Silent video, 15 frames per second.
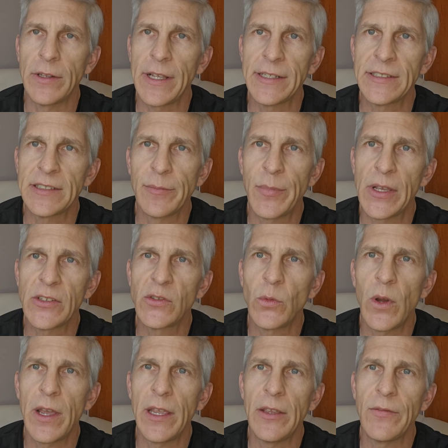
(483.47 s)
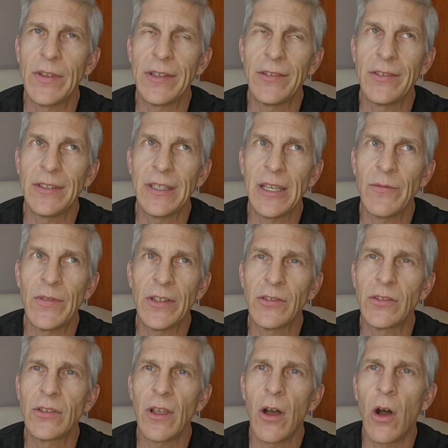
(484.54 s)
That's the best way. If
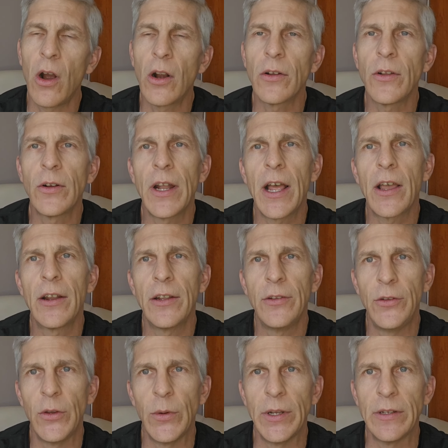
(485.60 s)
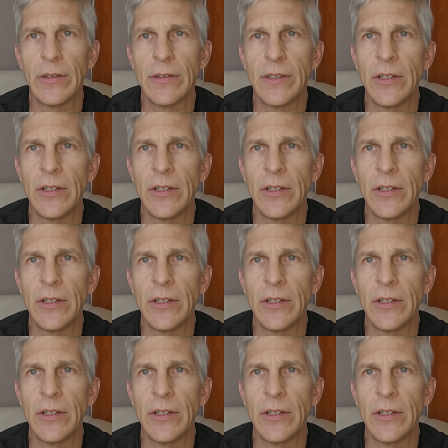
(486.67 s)
it's hard, they're not going to do it.